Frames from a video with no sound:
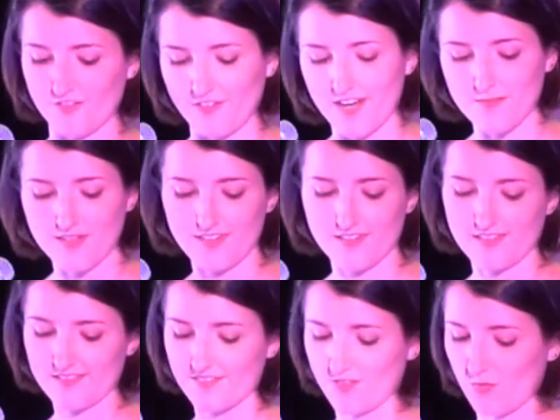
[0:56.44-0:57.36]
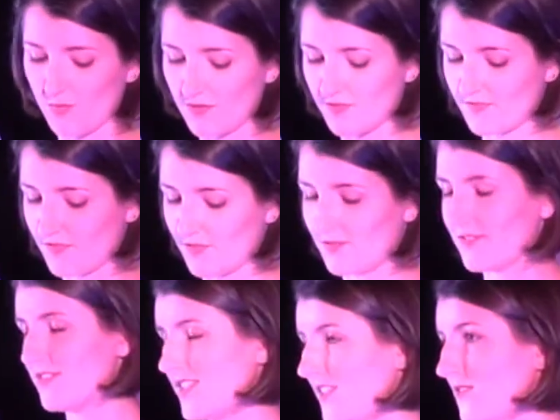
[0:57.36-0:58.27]
grammar, the
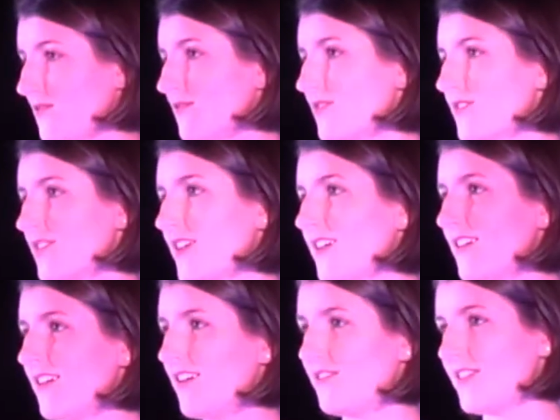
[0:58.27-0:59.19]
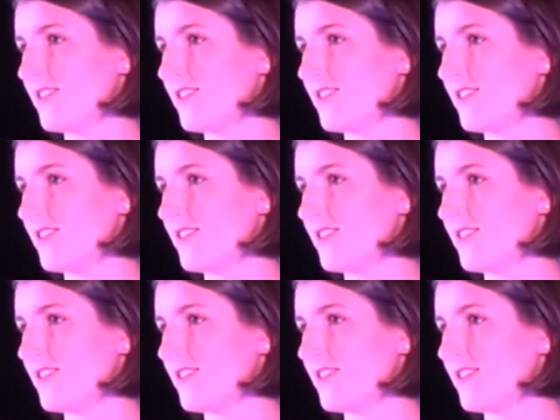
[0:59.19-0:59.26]
willful tilt of